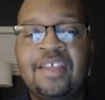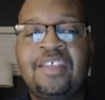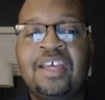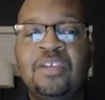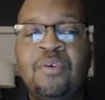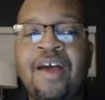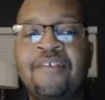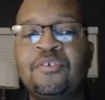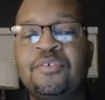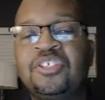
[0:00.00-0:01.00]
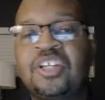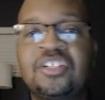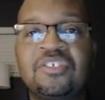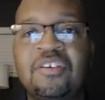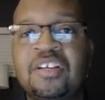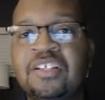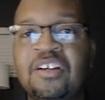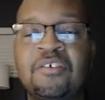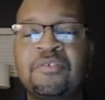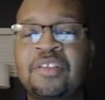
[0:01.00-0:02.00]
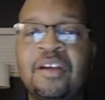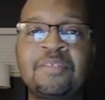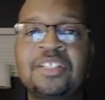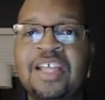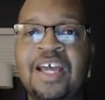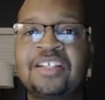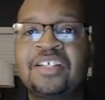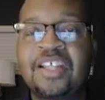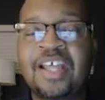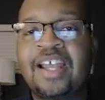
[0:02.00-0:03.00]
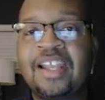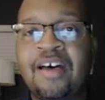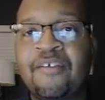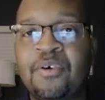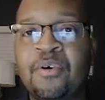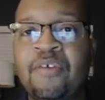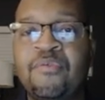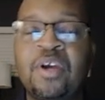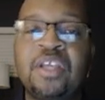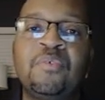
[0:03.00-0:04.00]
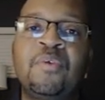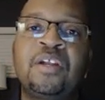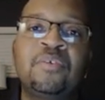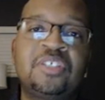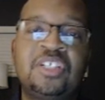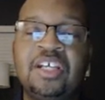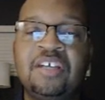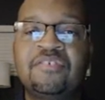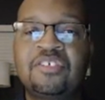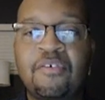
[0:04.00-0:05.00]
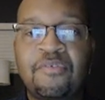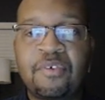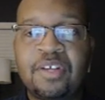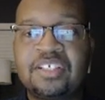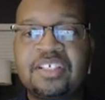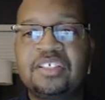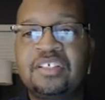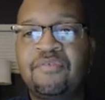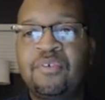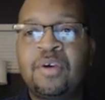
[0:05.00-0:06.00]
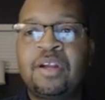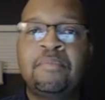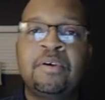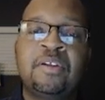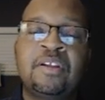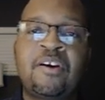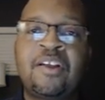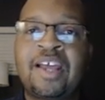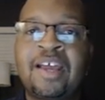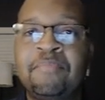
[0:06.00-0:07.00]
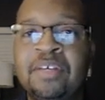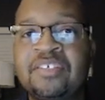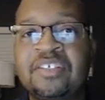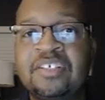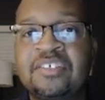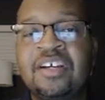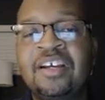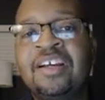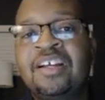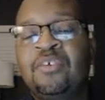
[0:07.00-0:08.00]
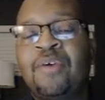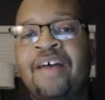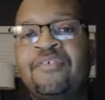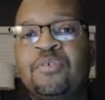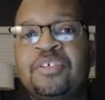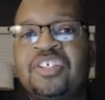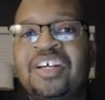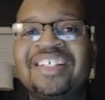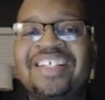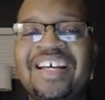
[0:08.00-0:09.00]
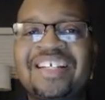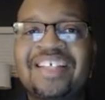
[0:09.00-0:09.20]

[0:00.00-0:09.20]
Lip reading: then you have to adjust your internal thermostat to that level of what you want to achieve. So for instance, if you want to build an online business, you have to adjust that